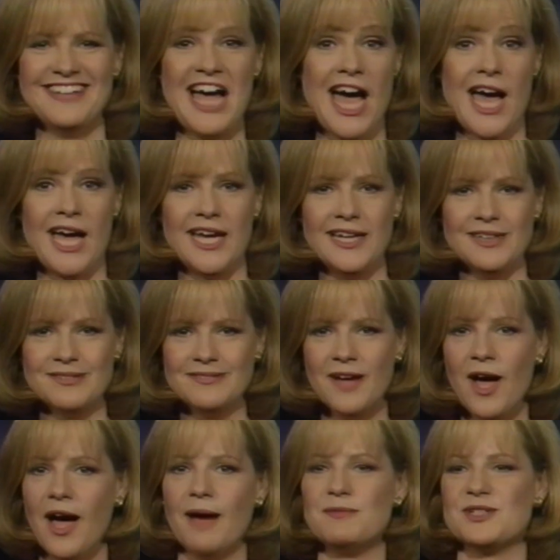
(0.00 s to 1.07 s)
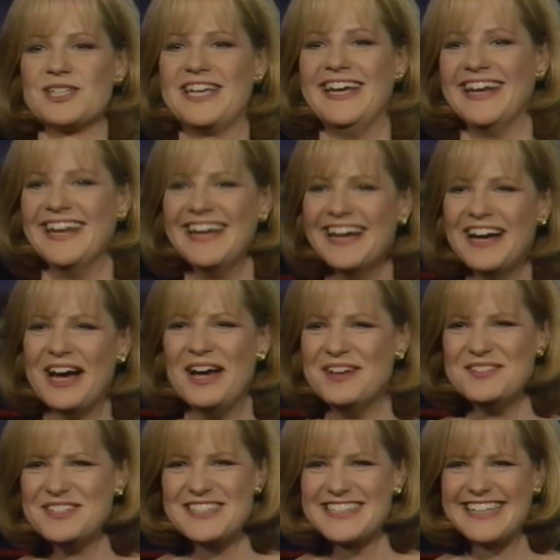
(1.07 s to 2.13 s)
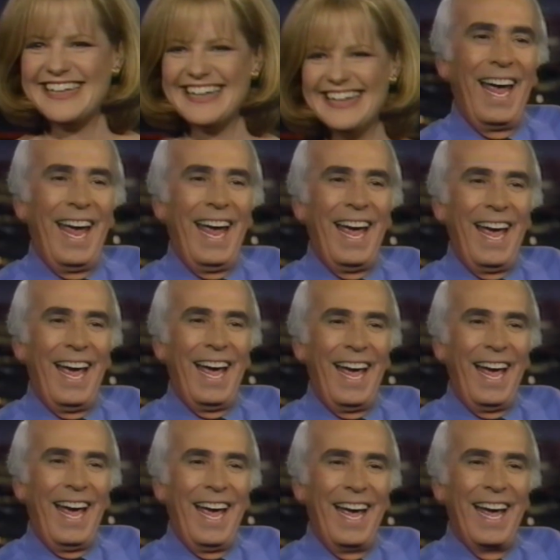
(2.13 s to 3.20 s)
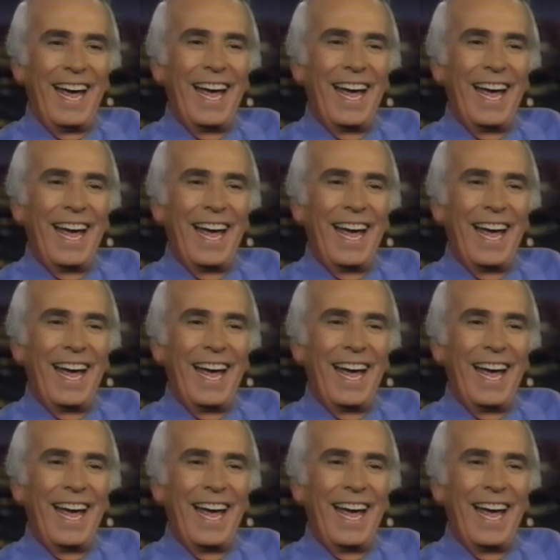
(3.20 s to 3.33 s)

Hi. I'm just kidding. So anyway,